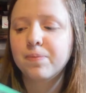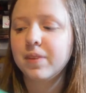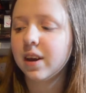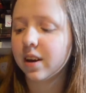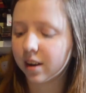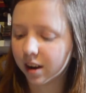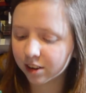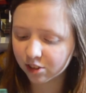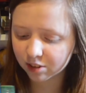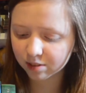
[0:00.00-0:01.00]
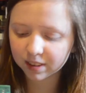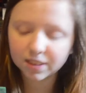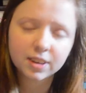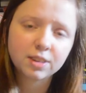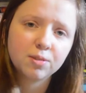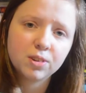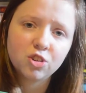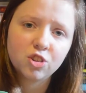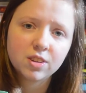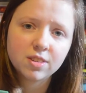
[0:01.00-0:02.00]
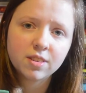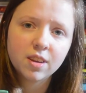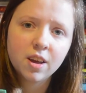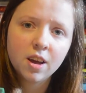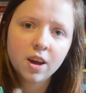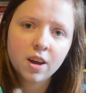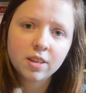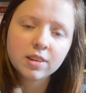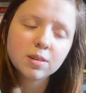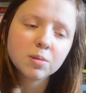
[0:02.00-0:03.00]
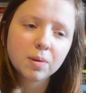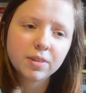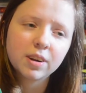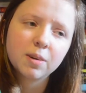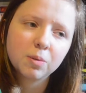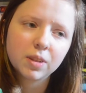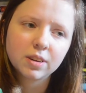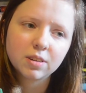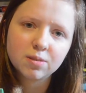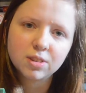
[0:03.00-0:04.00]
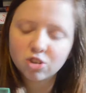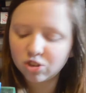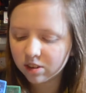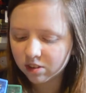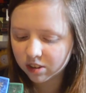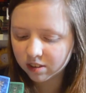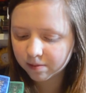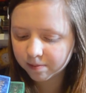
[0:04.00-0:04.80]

Yeah, I'd just really like to finish this. This is one that I would like to finish this year.